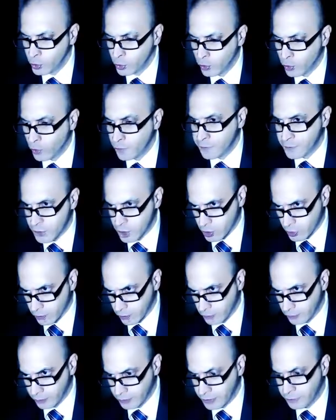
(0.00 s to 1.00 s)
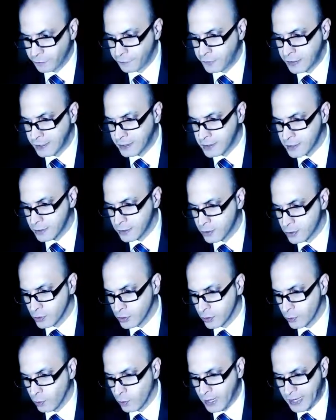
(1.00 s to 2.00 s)
officer defected to
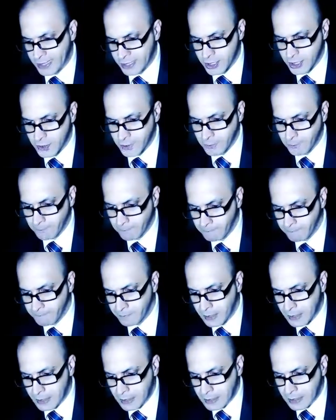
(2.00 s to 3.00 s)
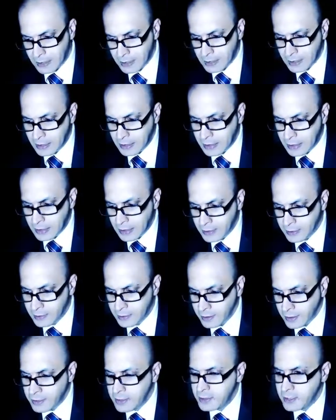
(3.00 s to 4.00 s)
the West. In
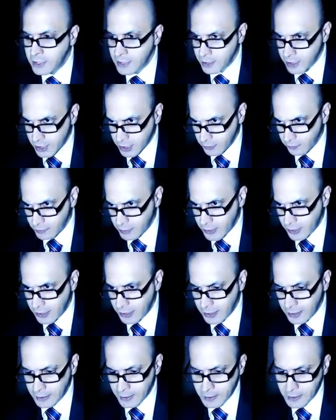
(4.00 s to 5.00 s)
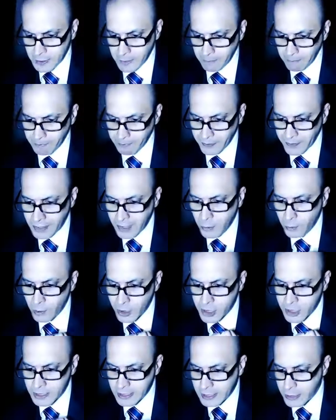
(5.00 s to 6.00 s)
1978, he was
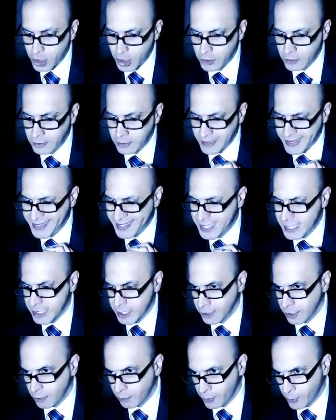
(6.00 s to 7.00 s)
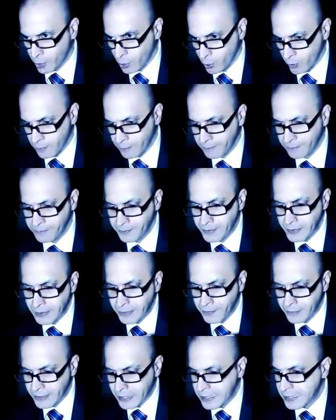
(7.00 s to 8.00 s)
stationed in Singapore,
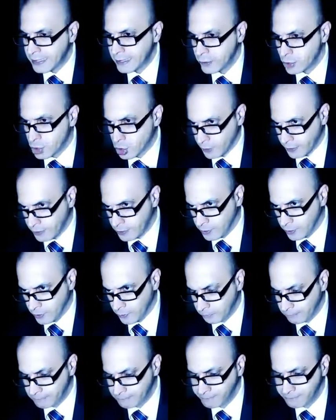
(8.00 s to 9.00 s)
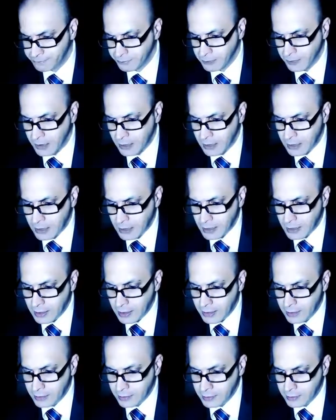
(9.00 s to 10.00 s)
then in China
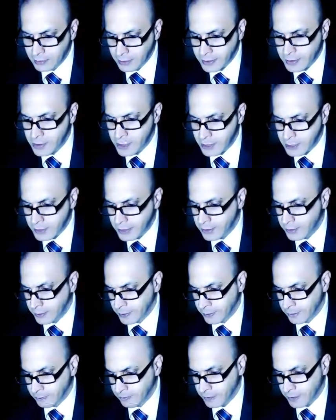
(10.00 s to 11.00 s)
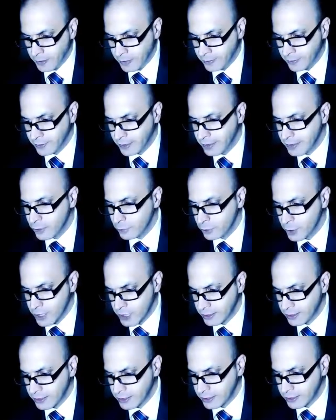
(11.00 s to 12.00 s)
in 1980, and then he was
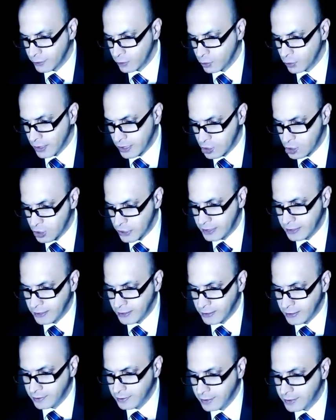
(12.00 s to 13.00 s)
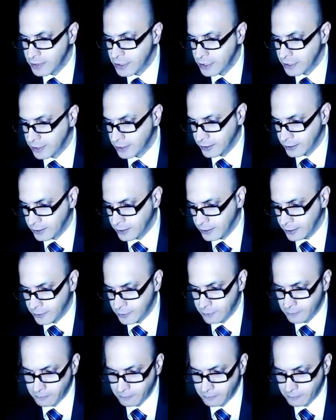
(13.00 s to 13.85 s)
in the USA in 1988.